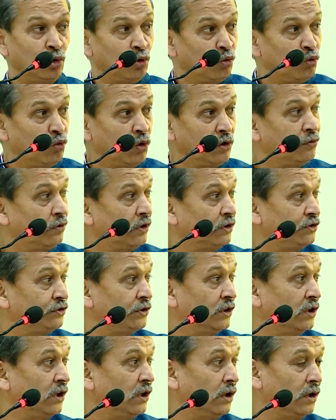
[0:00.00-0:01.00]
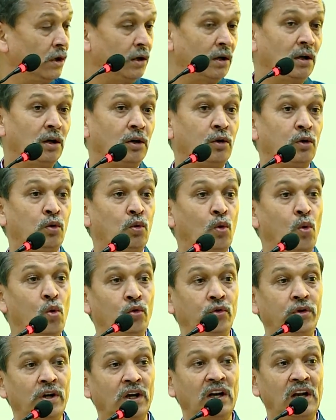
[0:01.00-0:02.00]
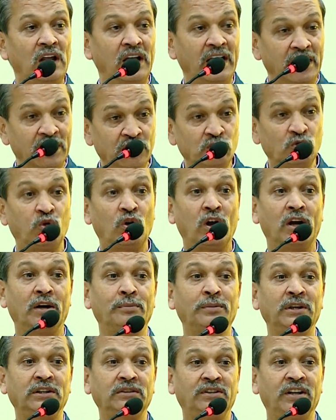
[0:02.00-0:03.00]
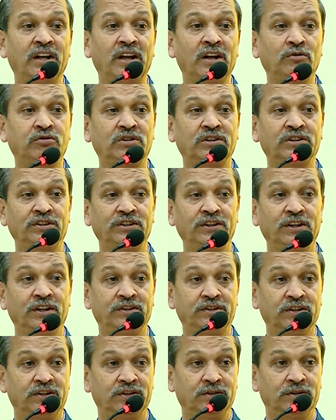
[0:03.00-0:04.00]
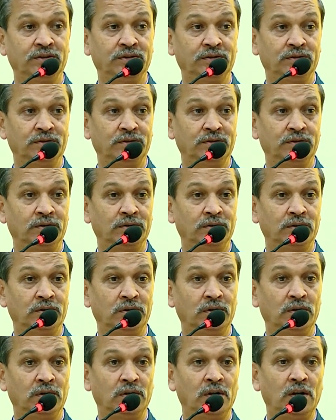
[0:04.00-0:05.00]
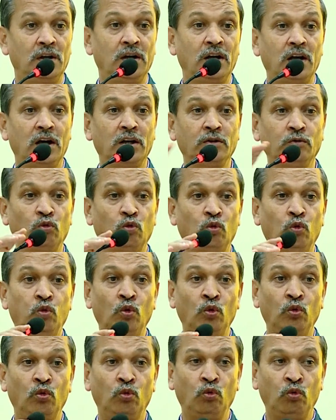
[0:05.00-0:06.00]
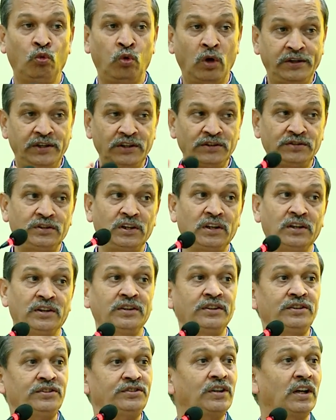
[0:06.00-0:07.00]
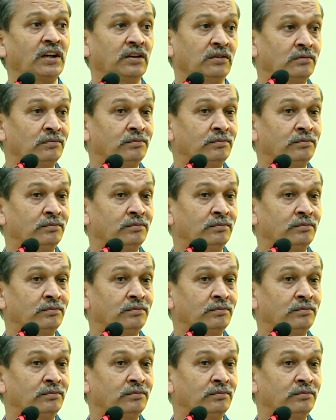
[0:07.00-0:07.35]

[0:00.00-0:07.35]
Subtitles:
what was the total environment they have created, and what is the reason